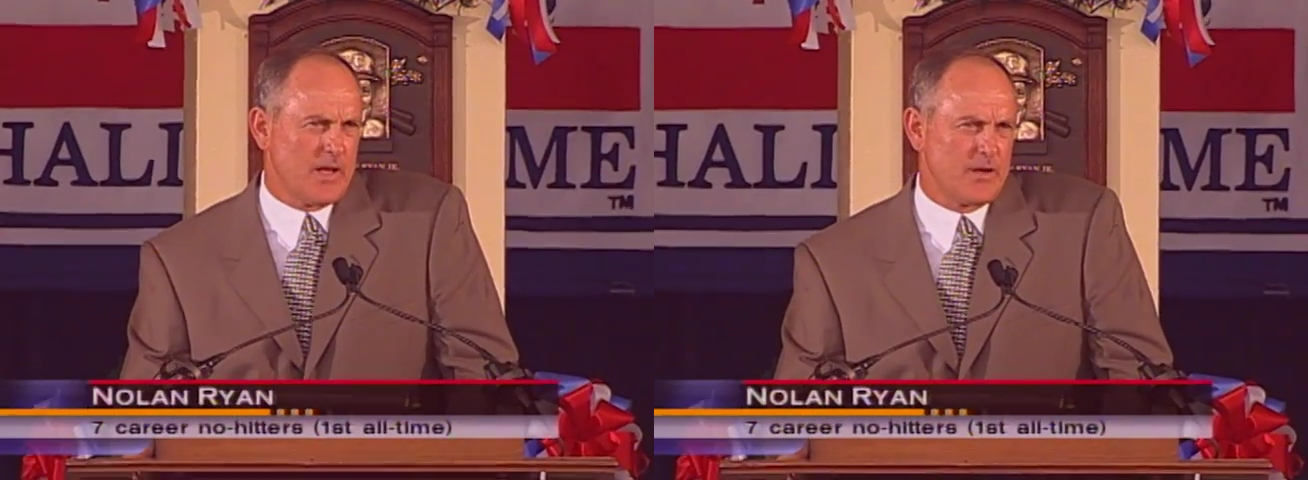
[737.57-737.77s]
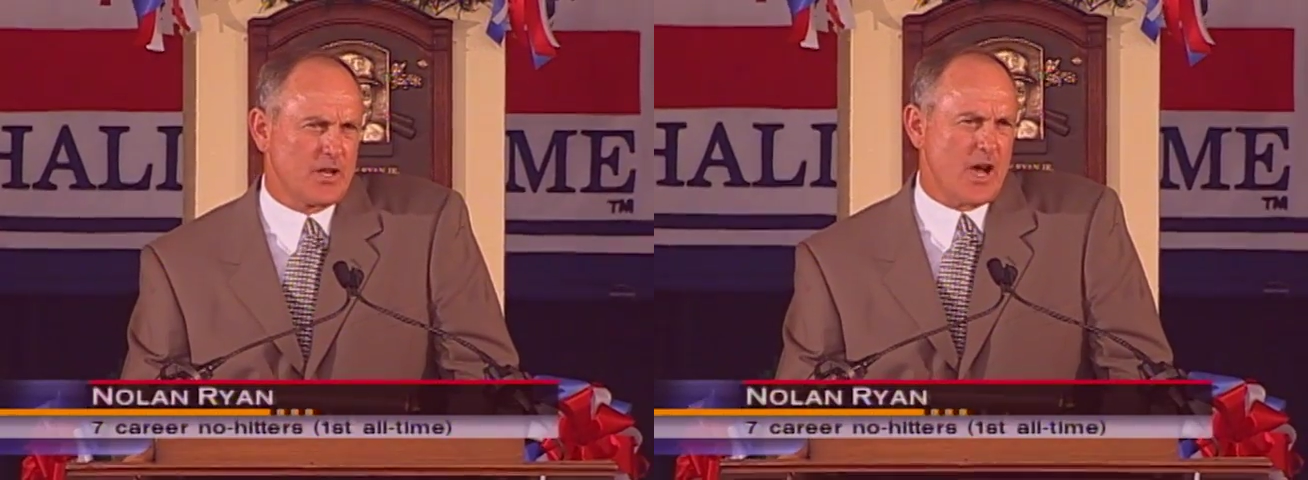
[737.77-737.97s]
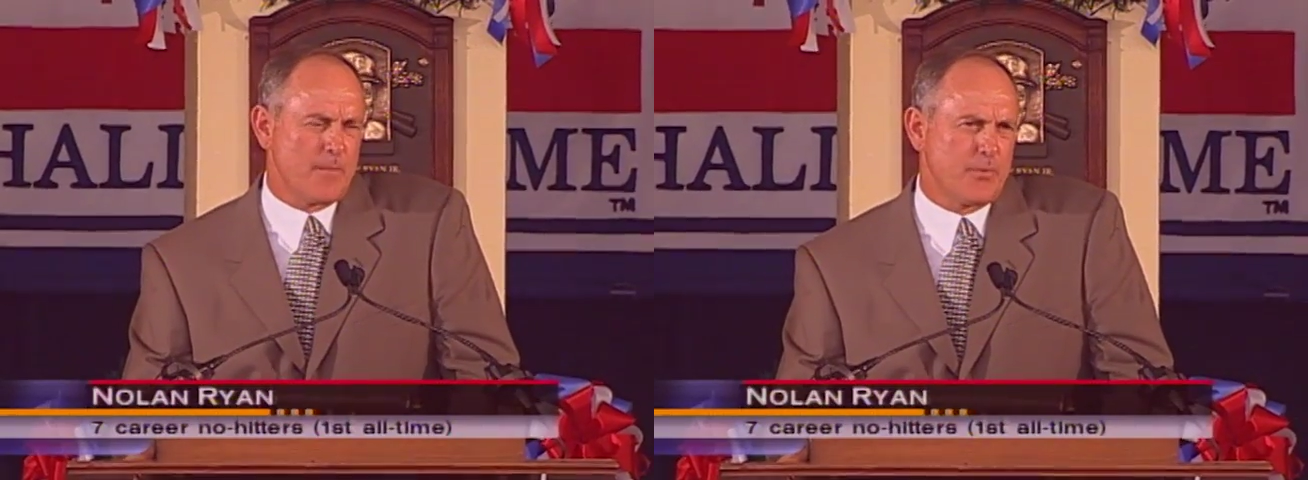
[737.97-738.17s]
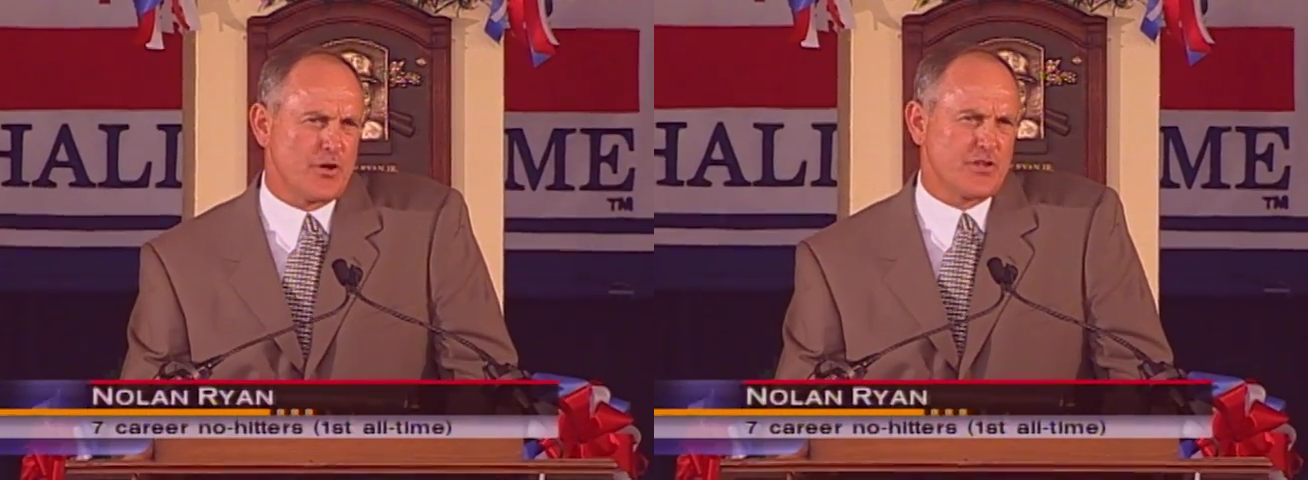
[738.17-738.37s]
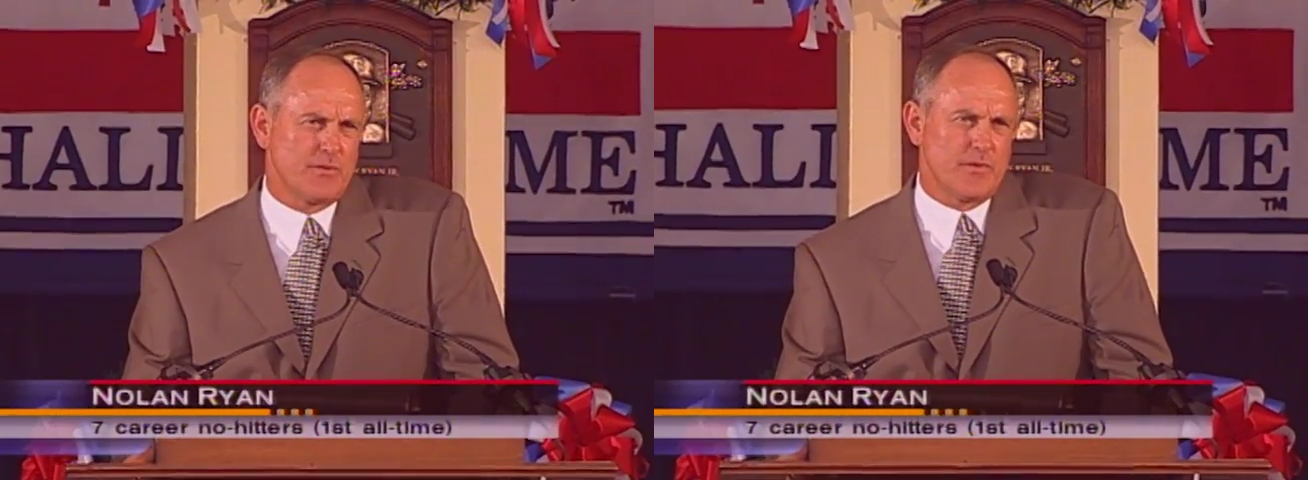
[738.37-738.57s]
and Tom
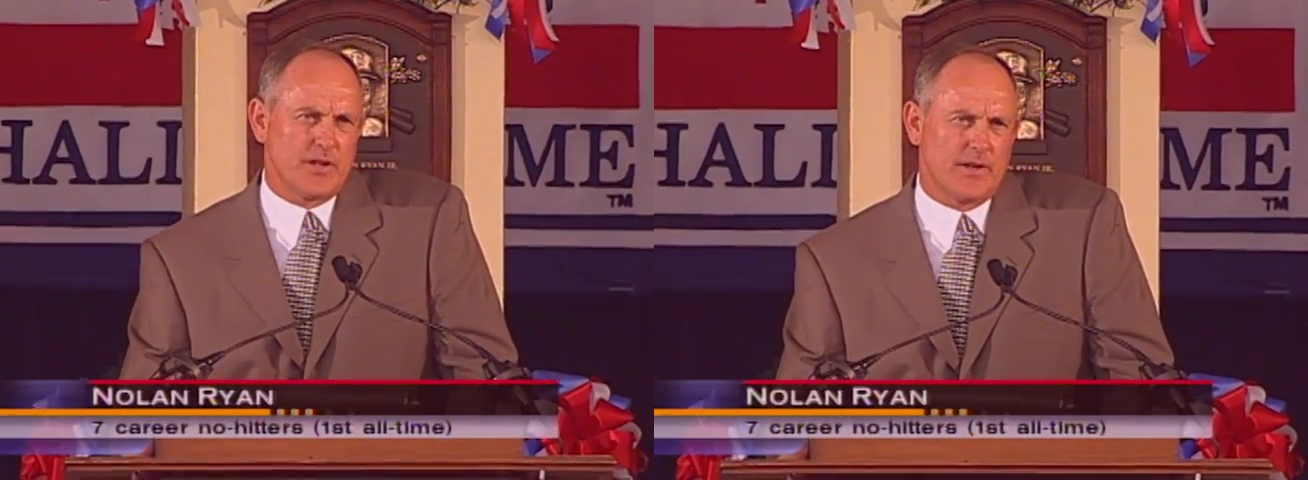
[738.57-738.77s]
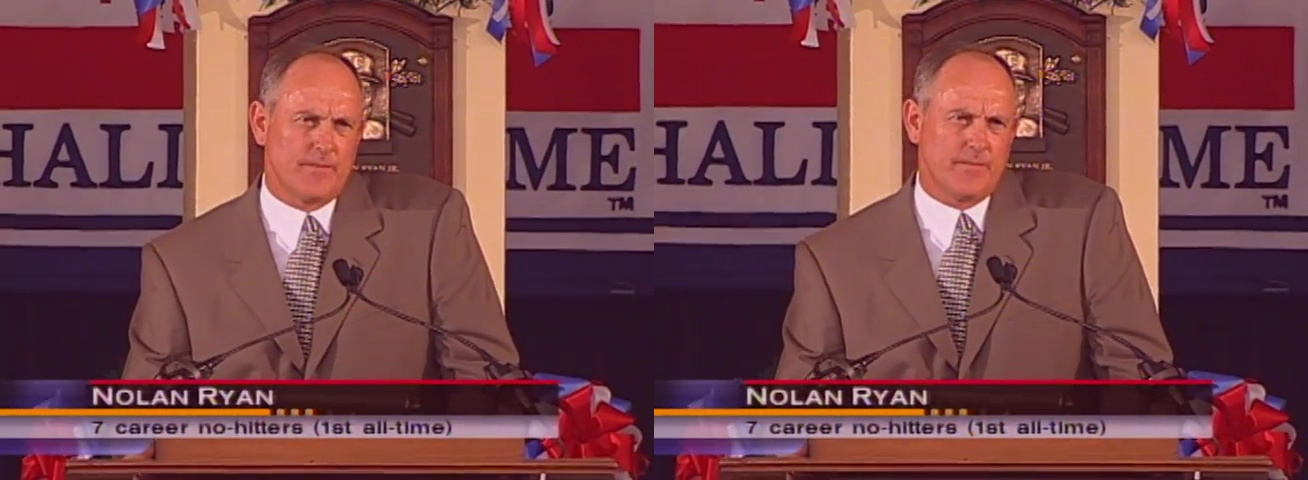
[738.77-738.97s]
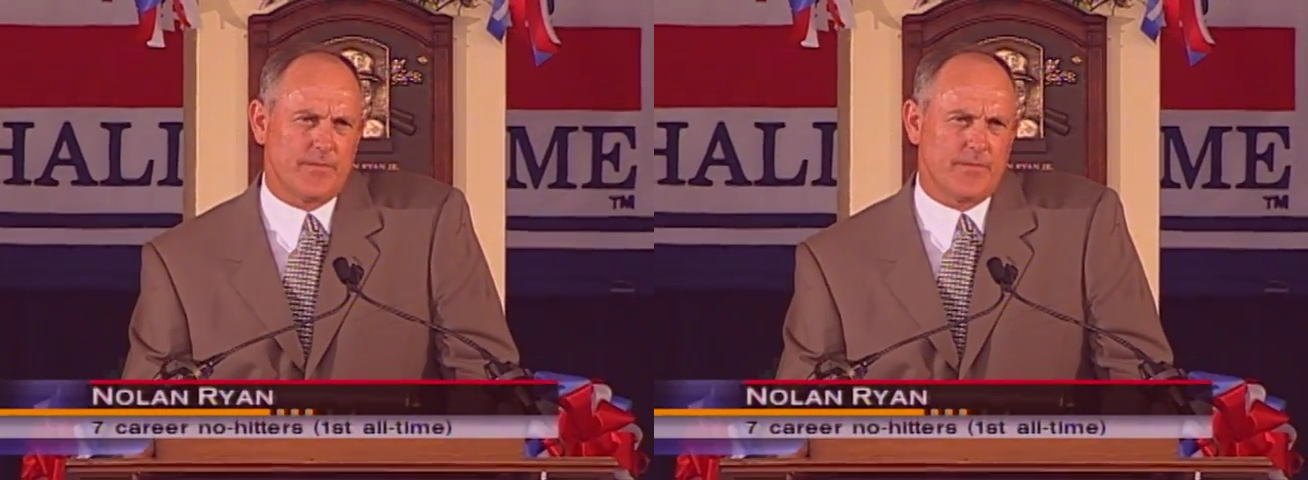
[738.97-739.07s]
pushing me,